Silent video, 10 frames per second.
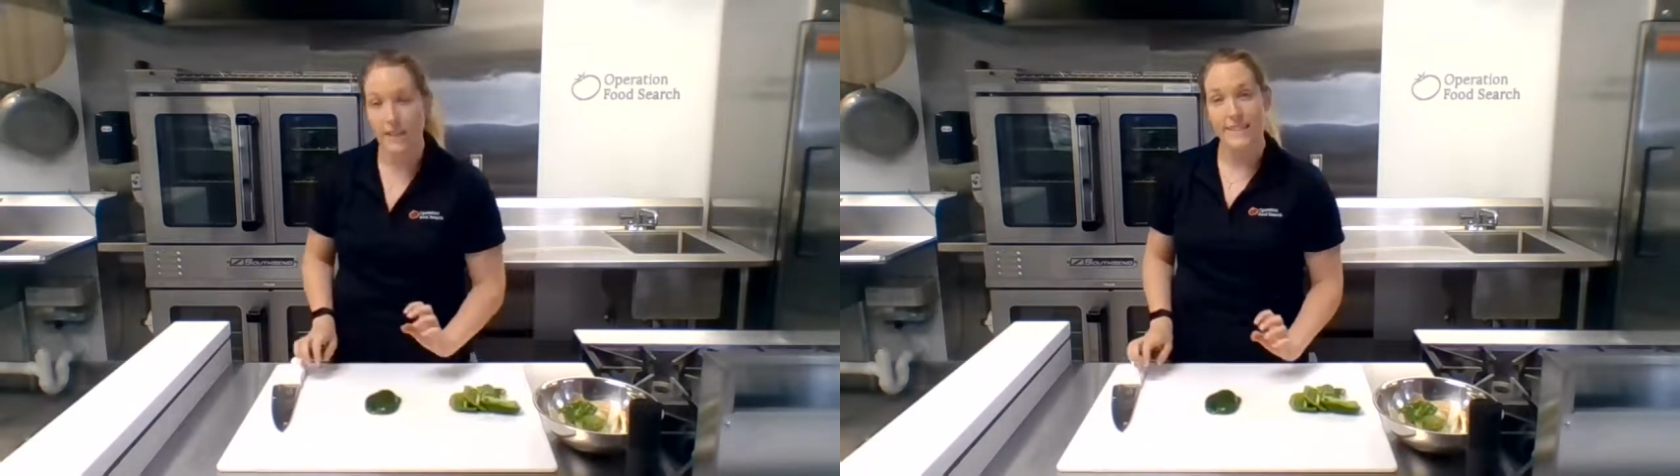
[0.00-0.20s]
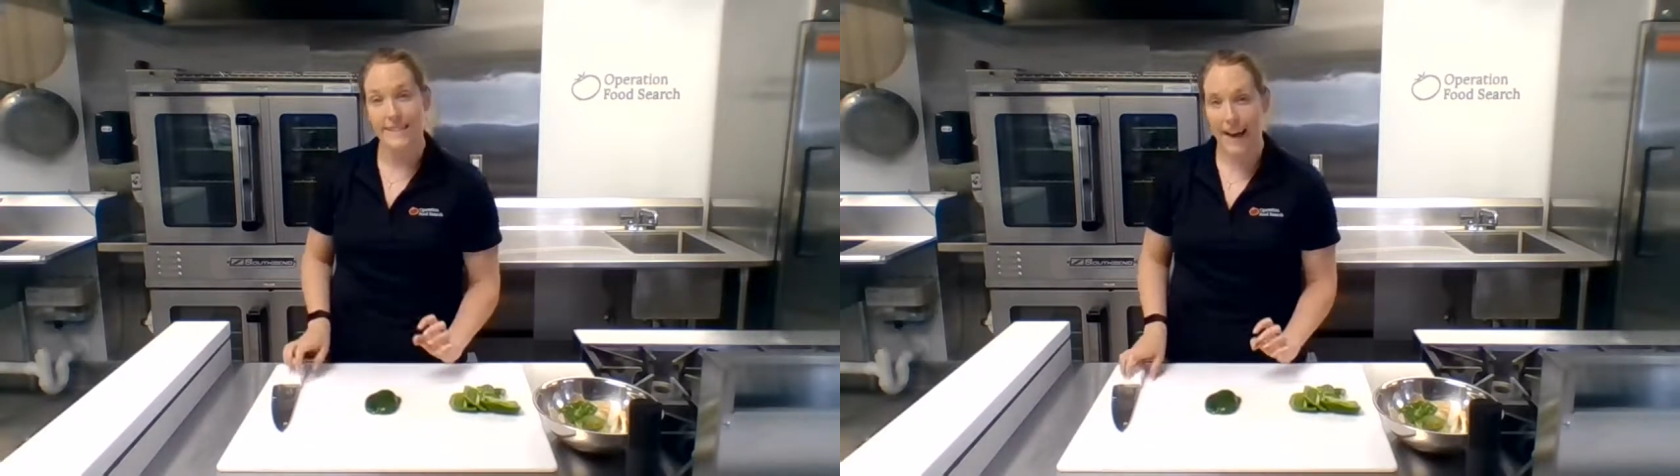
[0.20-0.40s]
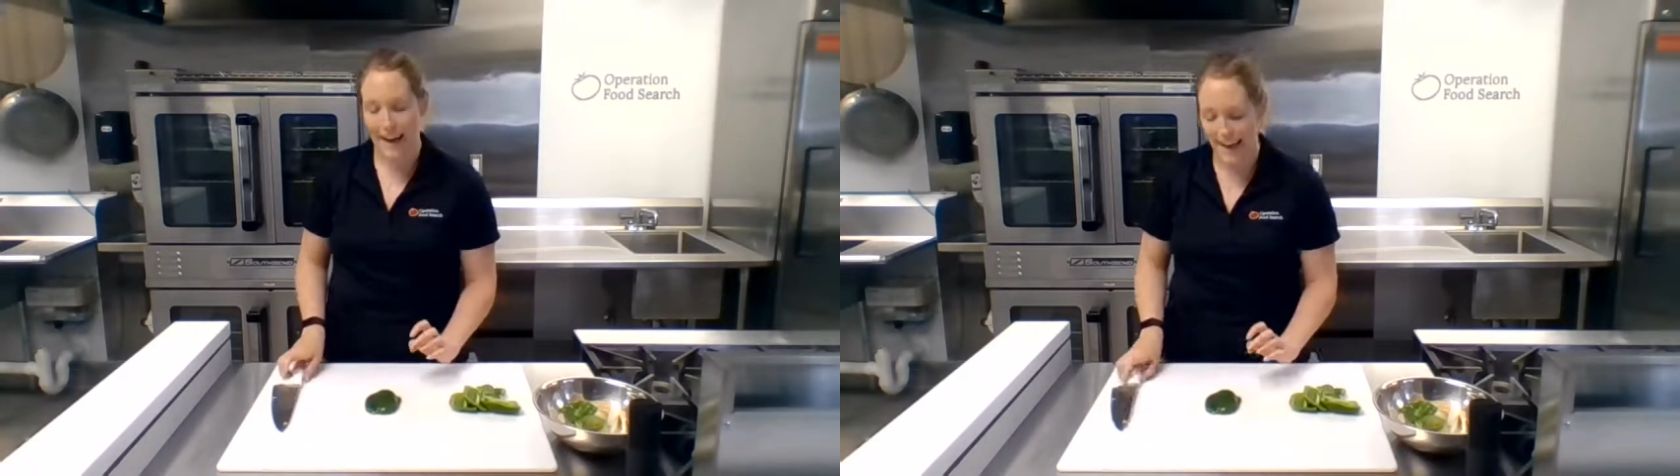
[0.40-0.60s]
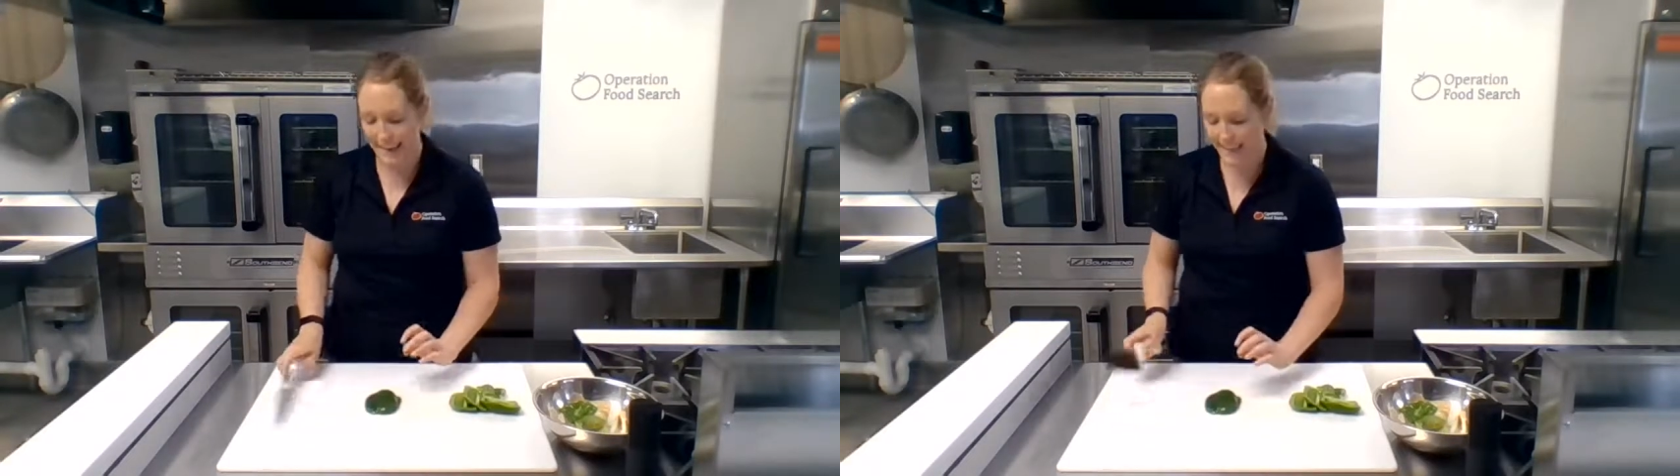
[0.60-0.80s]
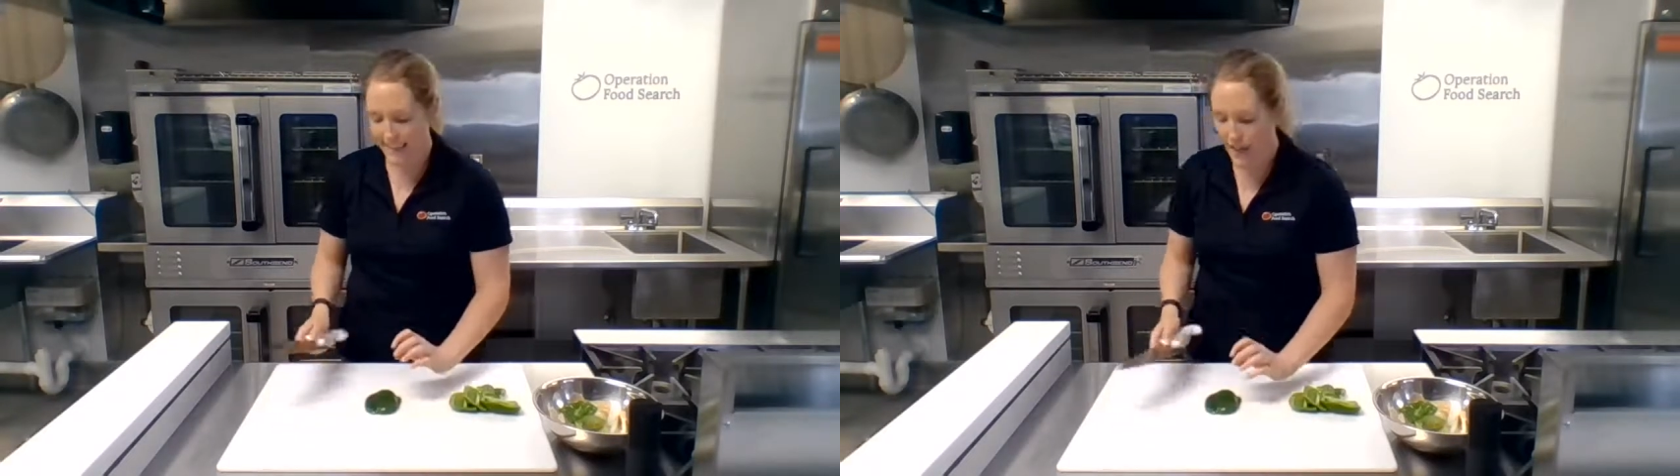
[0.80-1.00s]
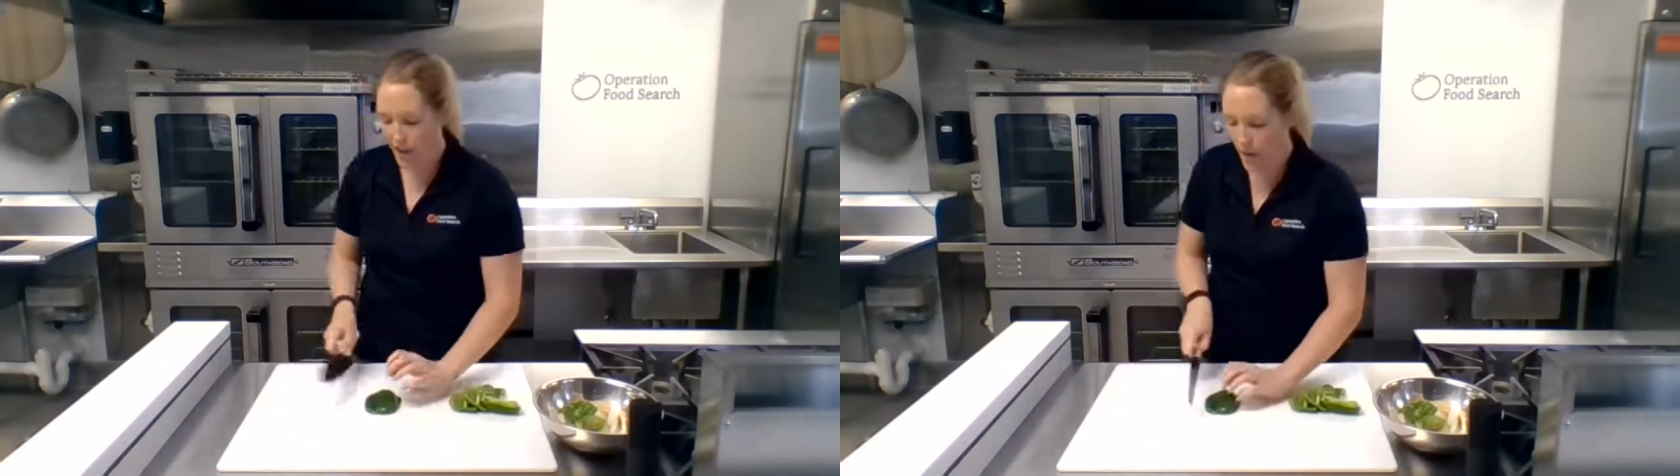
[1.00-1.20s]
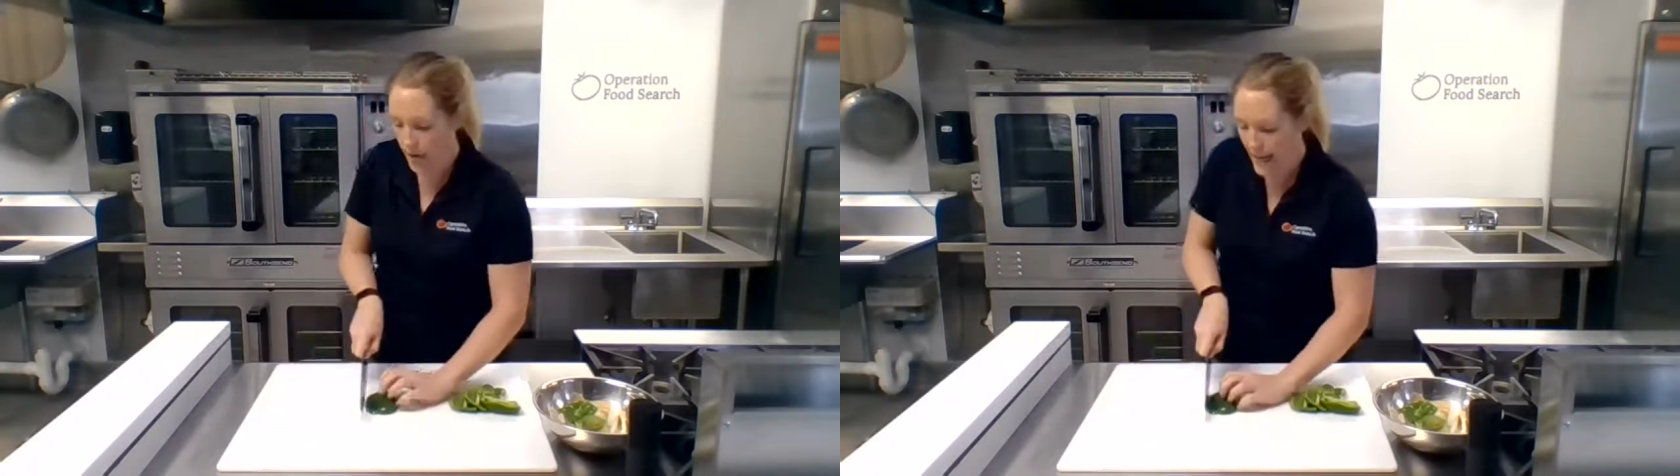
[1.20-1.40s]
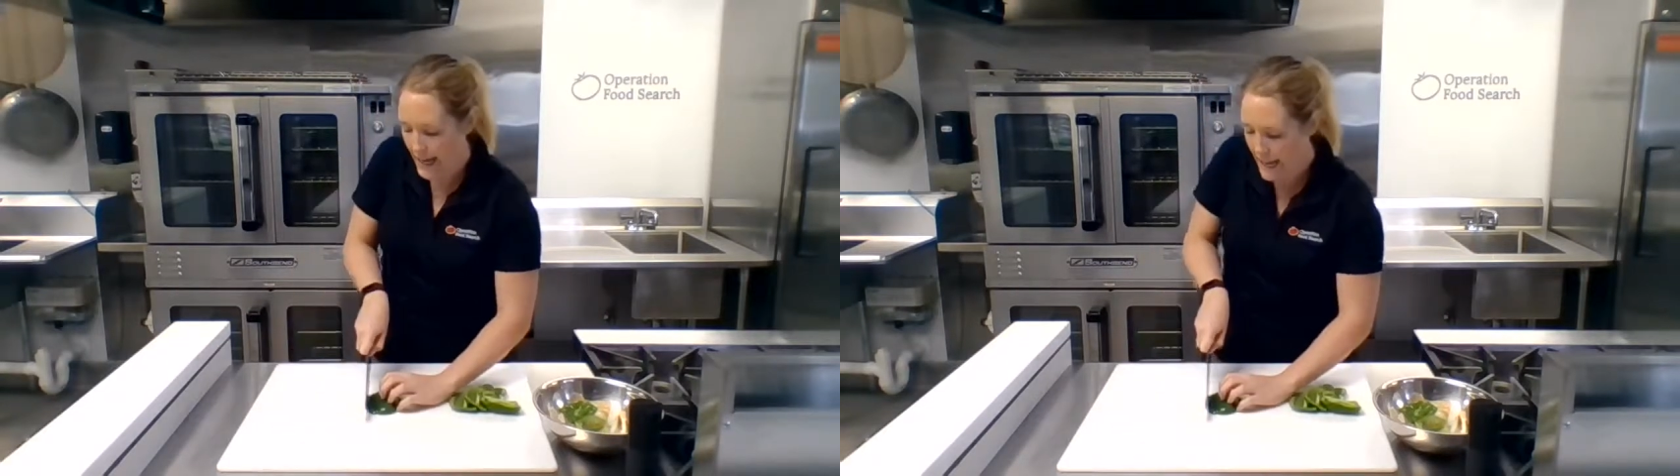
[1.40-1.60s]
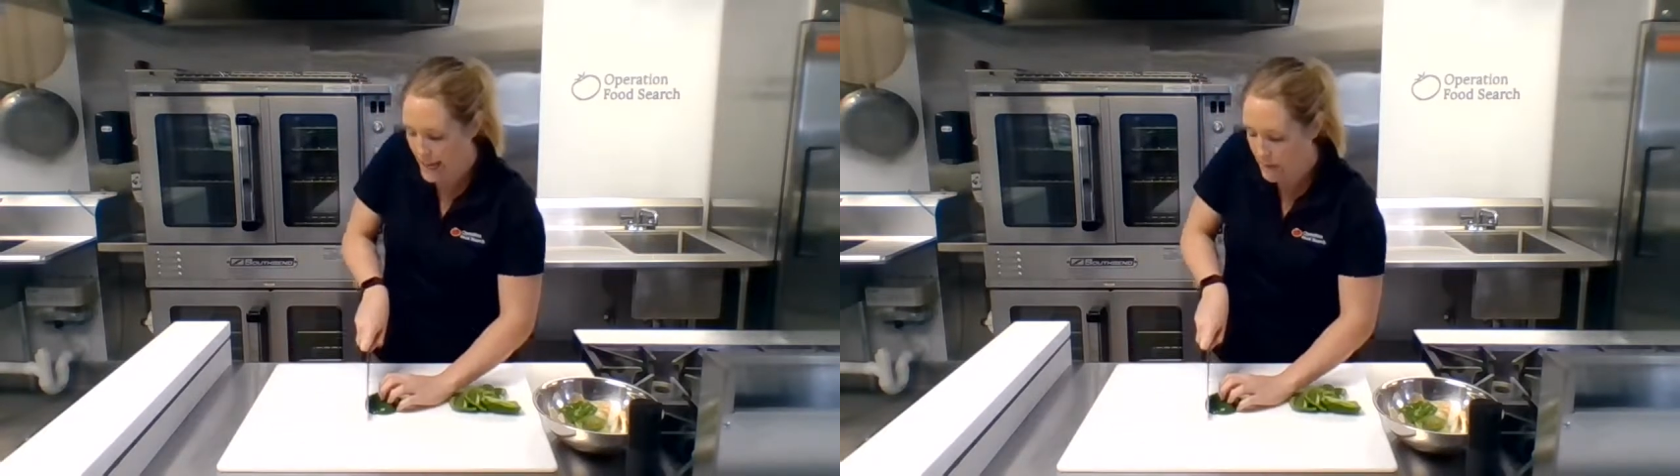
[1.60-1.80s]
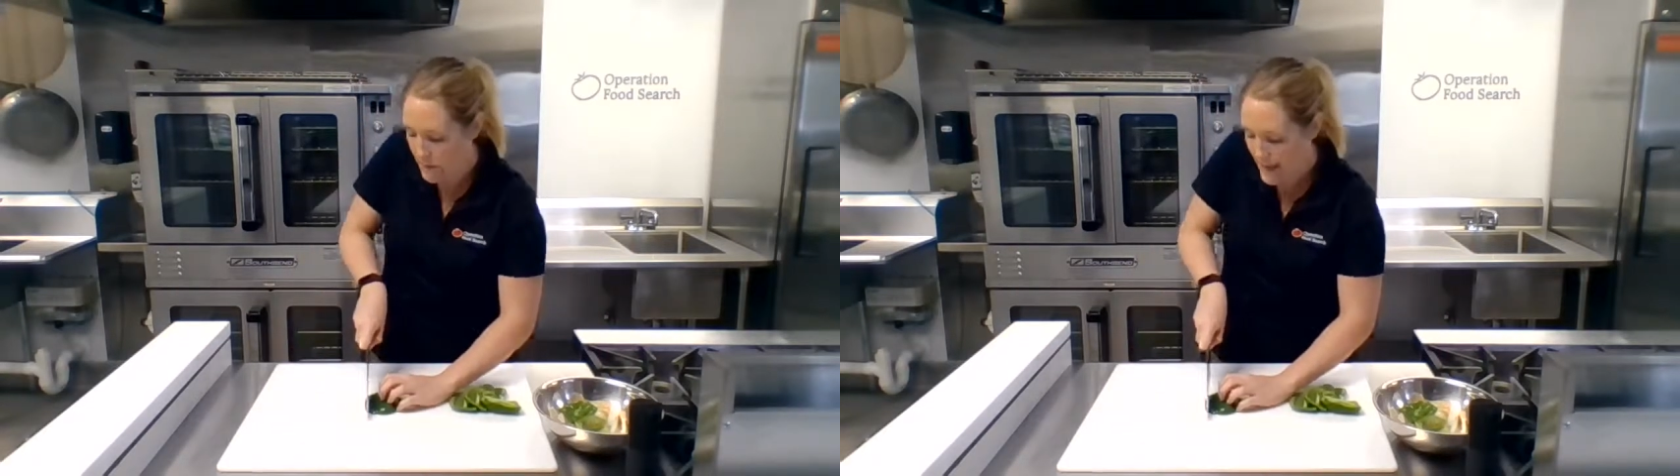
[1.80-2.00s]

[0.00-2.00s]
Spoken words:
sides, go ahead and make